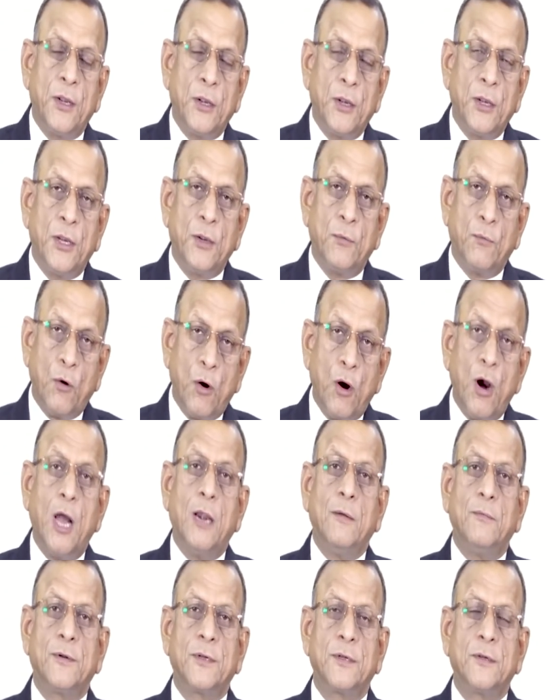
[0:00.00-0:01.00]

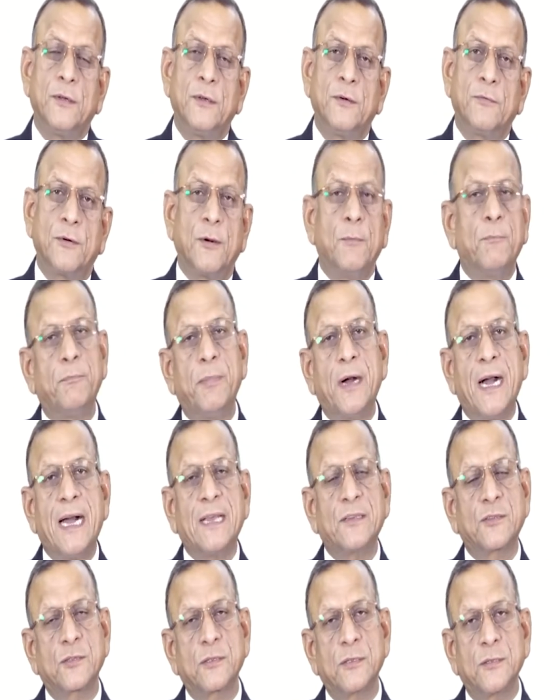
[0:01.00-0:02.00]
evolved from
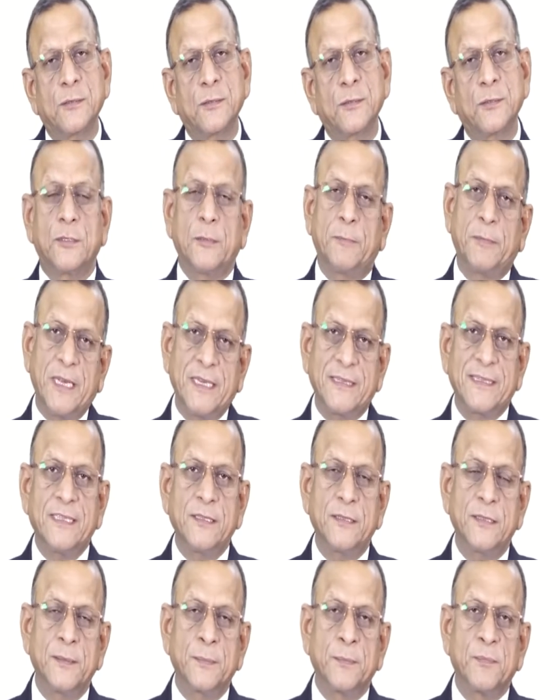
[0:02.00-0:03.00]
past to the
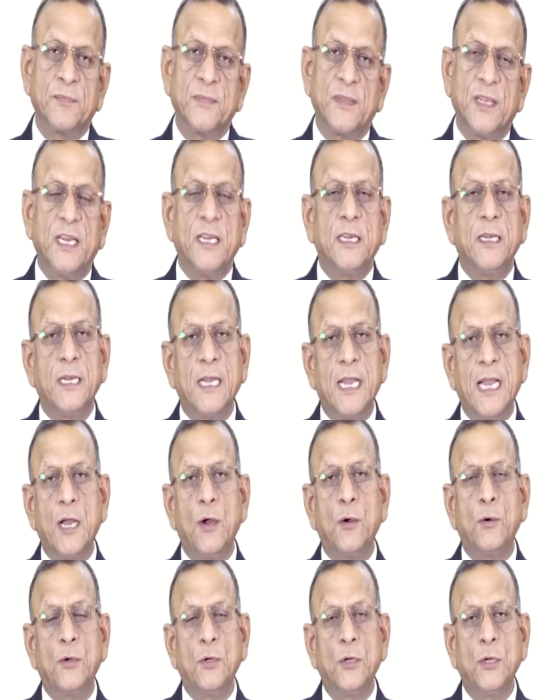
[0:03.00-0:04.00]
present, and
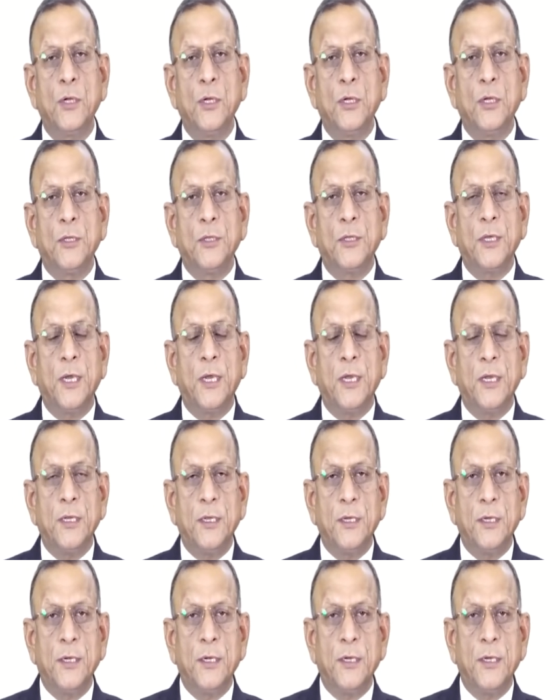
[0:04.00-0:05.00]
now
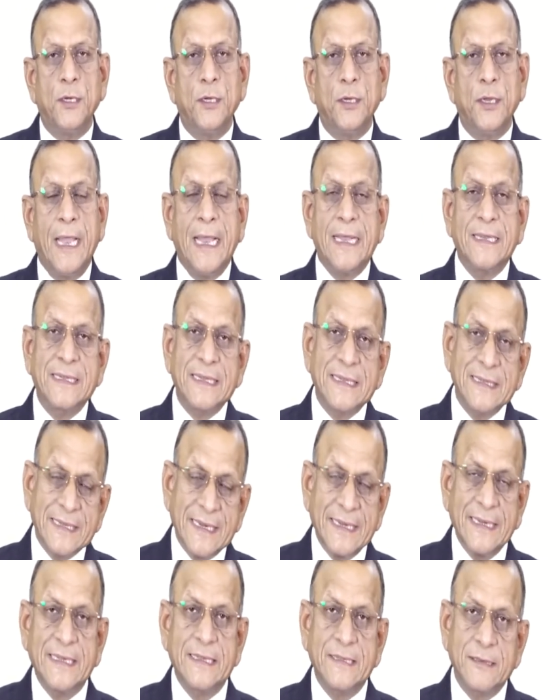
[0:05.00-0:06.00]
the
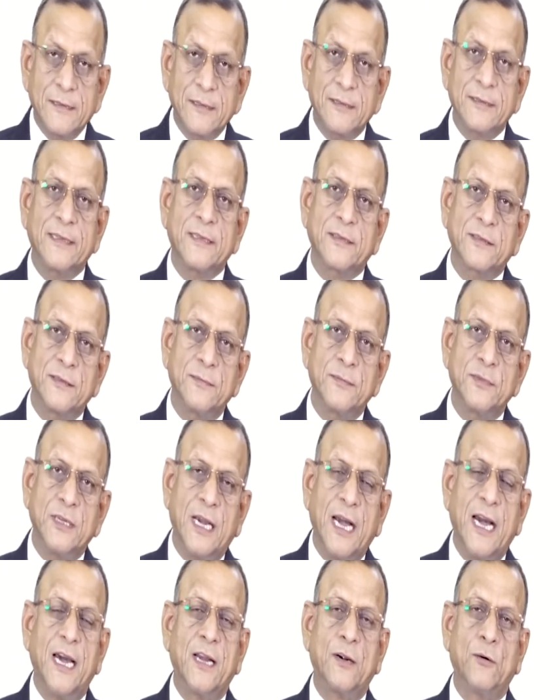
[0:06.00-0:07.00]
existing internal systems
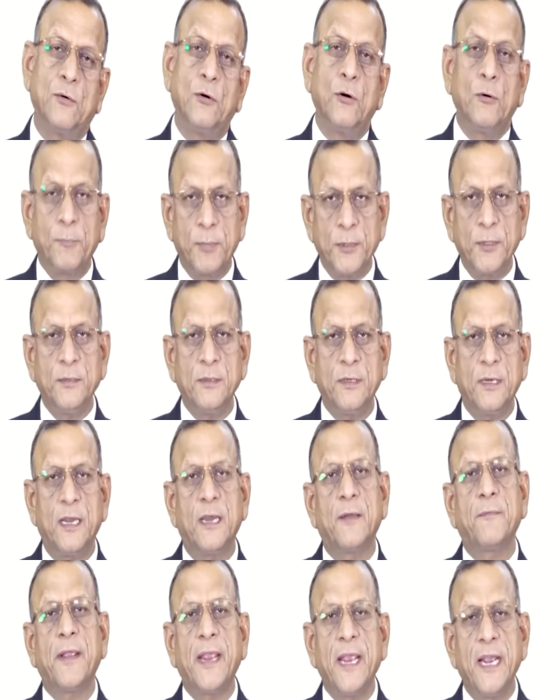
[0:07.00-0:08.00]
are open,
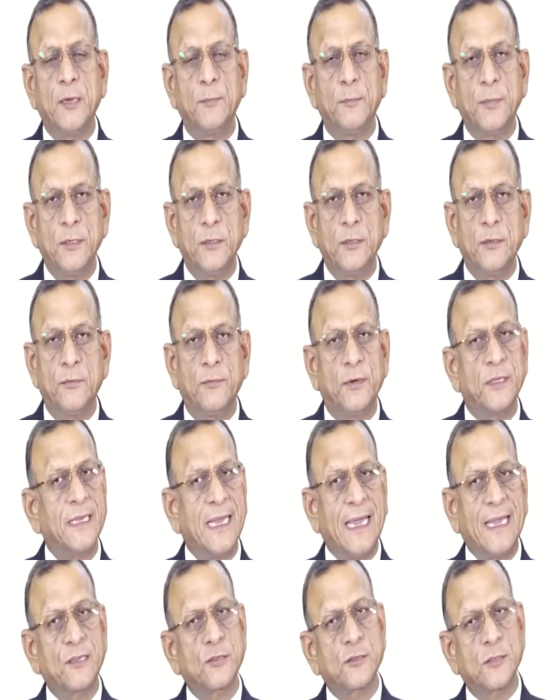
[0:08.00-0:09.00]
available for the
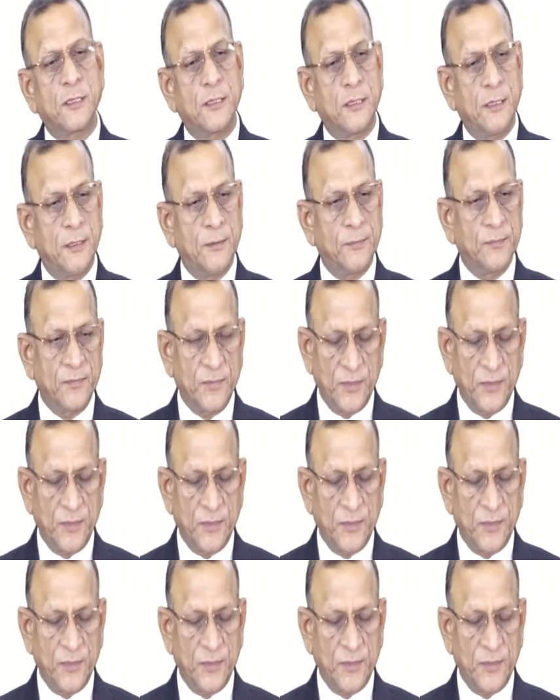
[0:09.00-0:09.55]
external